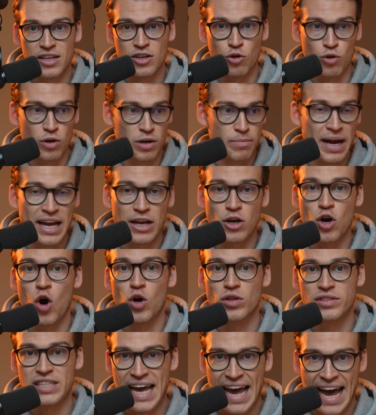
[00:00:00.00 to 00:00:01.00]
or in my
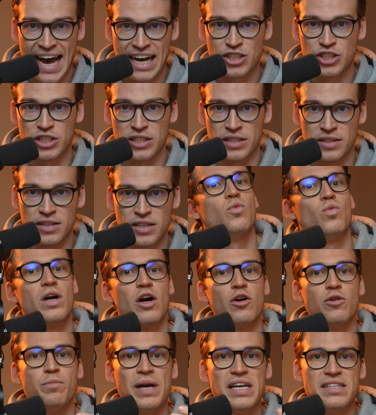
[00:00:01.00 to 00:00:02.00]
call to action,
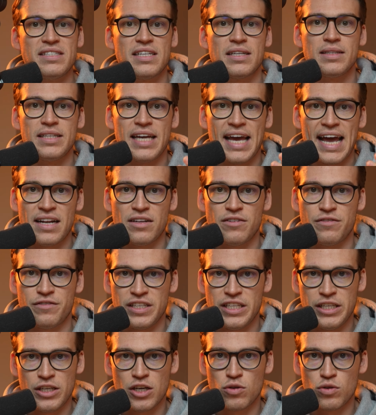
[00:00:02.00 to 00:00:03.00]
where I would basically end a
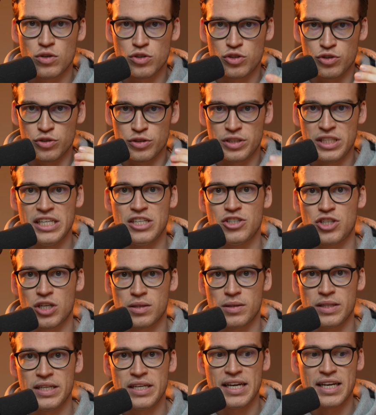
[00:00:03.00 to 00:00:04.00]
video
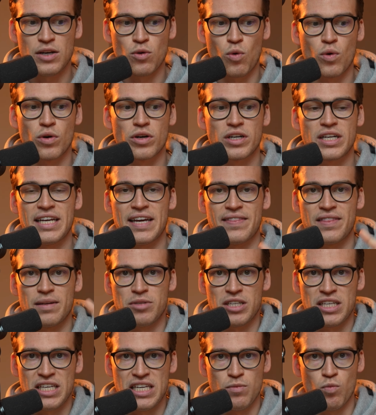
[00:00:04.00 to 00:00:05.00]
strategically in order to get
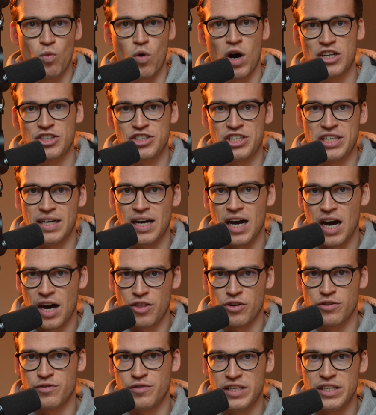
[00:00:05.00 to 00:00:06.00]
them to keep watching
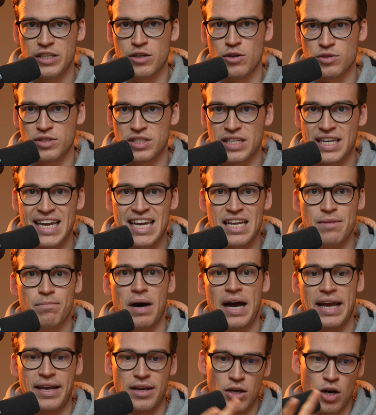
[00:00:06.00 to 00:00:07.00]
other videos in
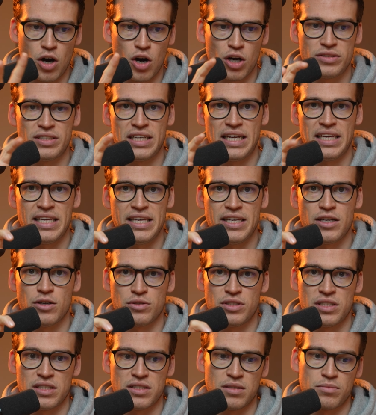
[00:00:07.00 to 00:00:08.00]
my content
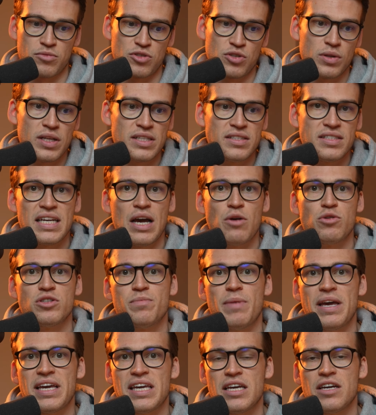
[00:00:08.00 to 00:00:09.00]
ecosystem. So let's say I
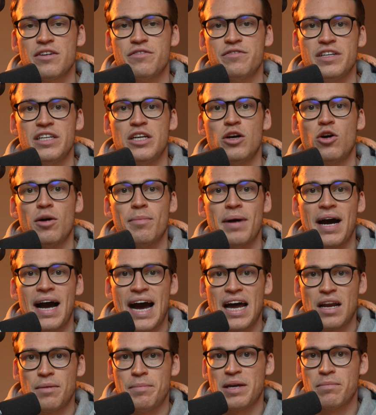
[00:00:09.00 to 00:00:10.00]
was making a video about
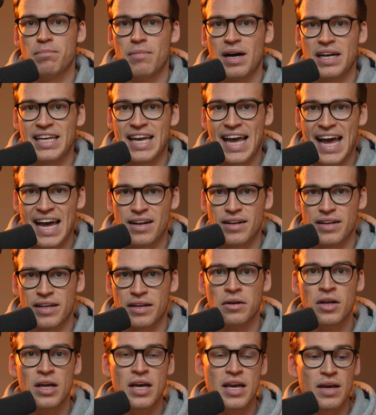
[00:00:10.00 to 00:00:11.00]
how to make money
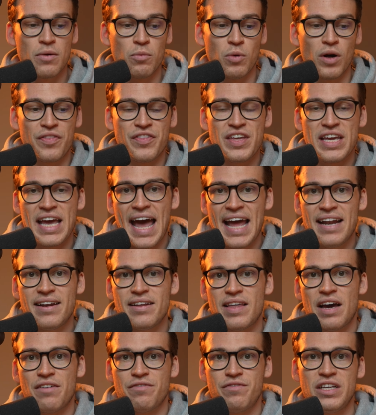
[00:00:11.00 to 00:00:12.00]
editing. Well, at the end
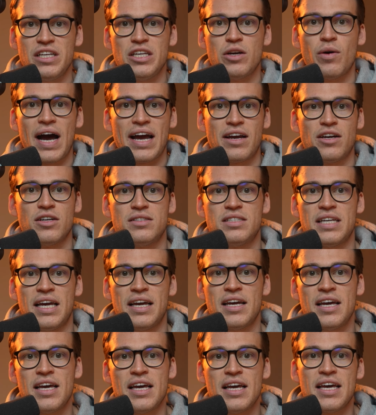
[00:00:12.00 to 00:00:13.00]
of that video, I could
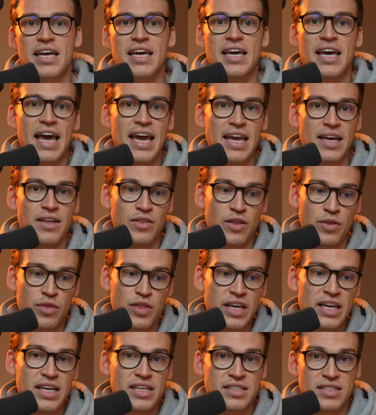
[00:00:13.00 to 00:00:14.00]
say, hey, the
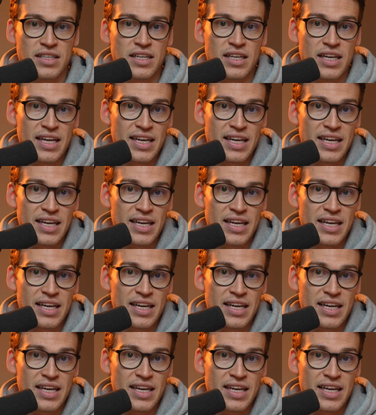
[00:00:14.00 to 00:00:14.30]
thing is,